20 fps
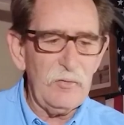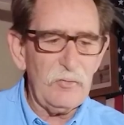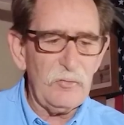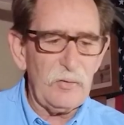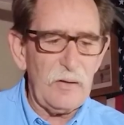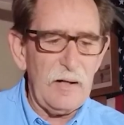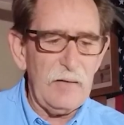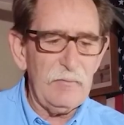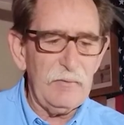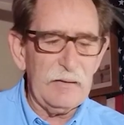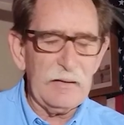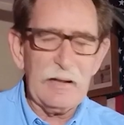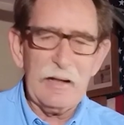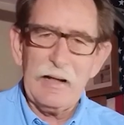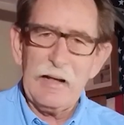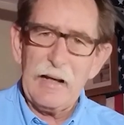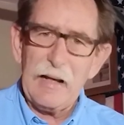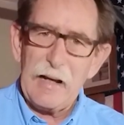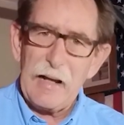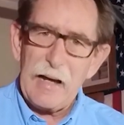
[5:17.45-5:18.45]
this traveling
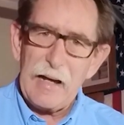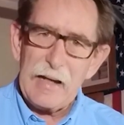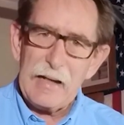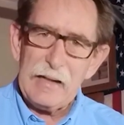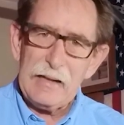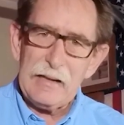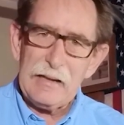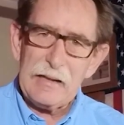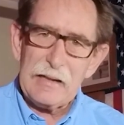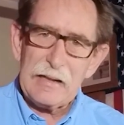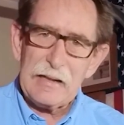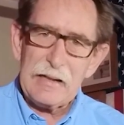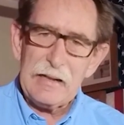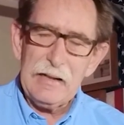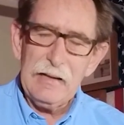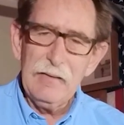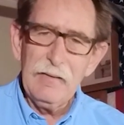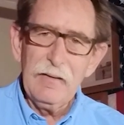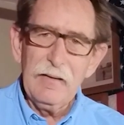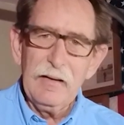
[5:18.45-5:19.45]
at
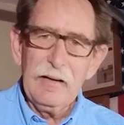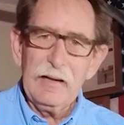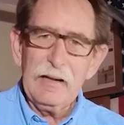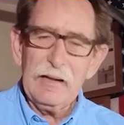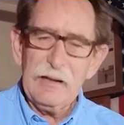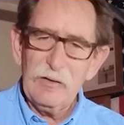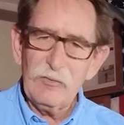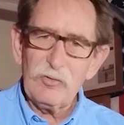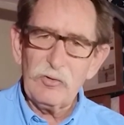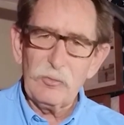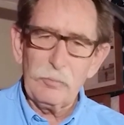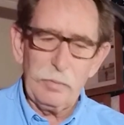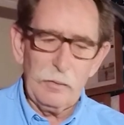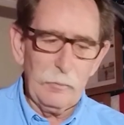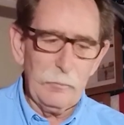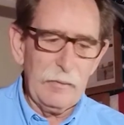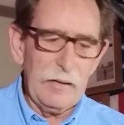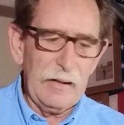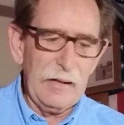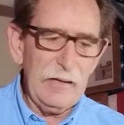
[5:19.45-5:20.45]
ninety inches
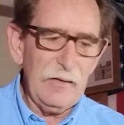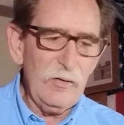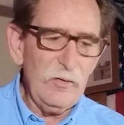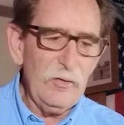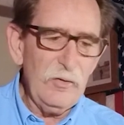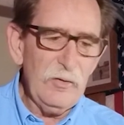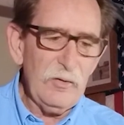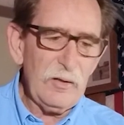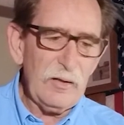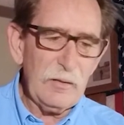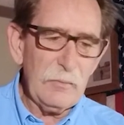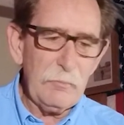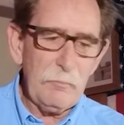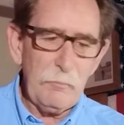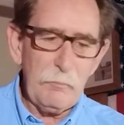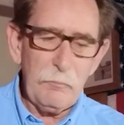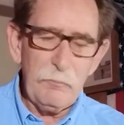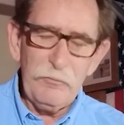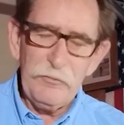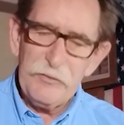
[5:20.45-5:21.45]
per minute, you
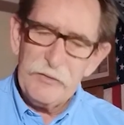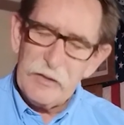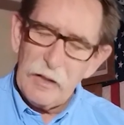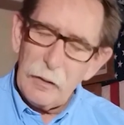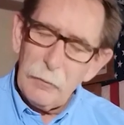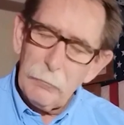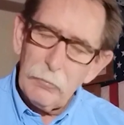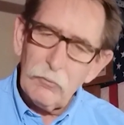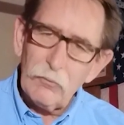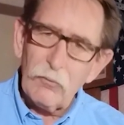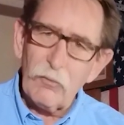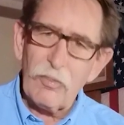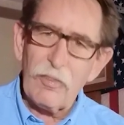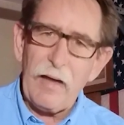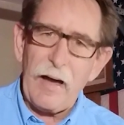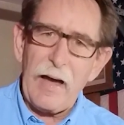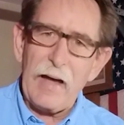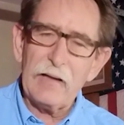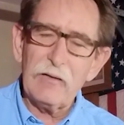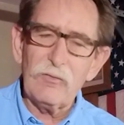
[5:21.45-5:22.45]
can double
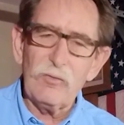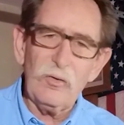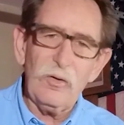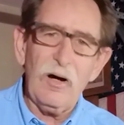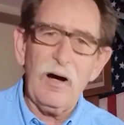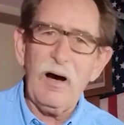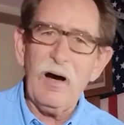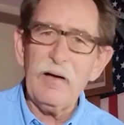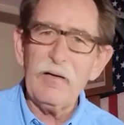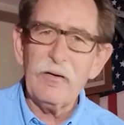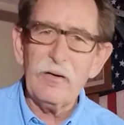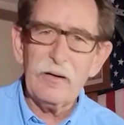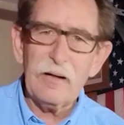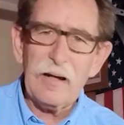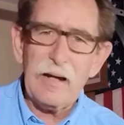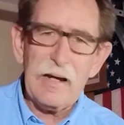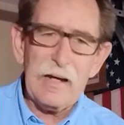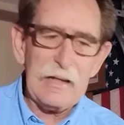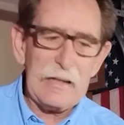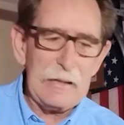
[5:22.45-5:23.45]
that to one hundred
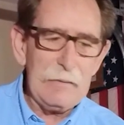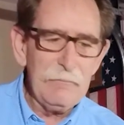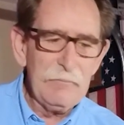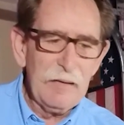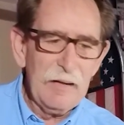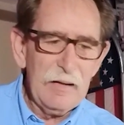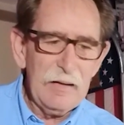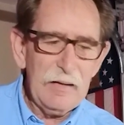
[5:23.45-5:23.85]
eighty.